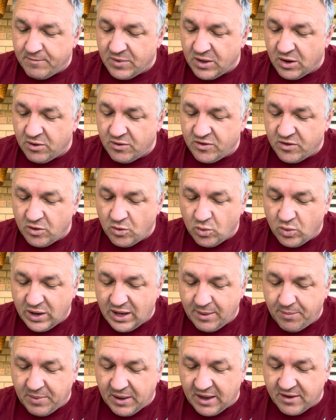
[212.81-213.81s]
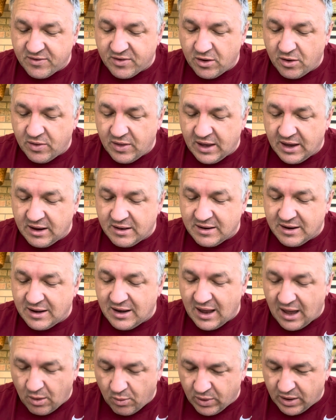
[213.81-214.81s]
those who weep as though they did
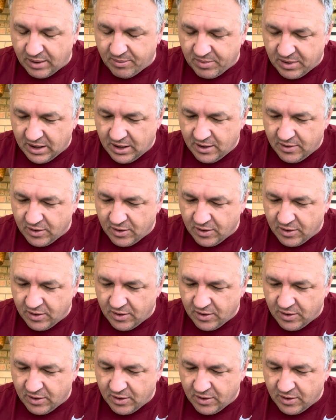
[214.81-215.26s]
not weep,